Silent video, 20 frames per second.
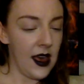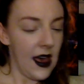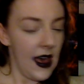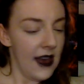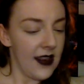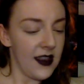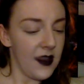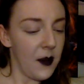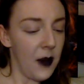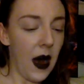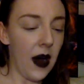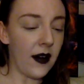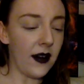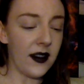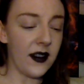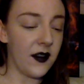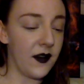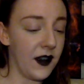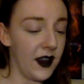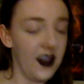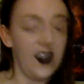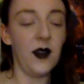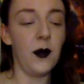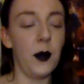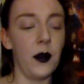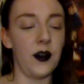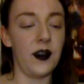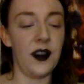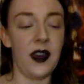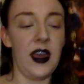is about as
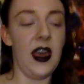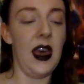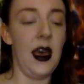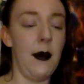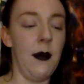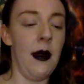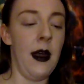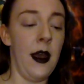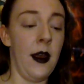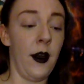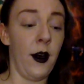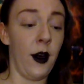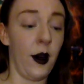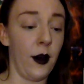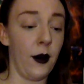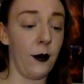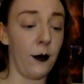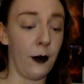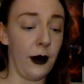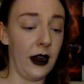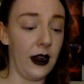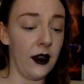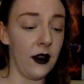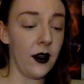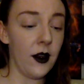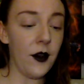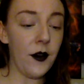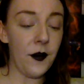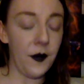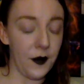visible to him in her
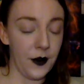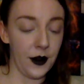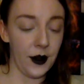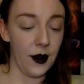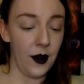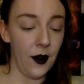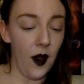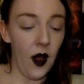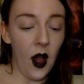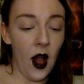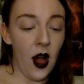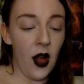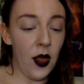real, full,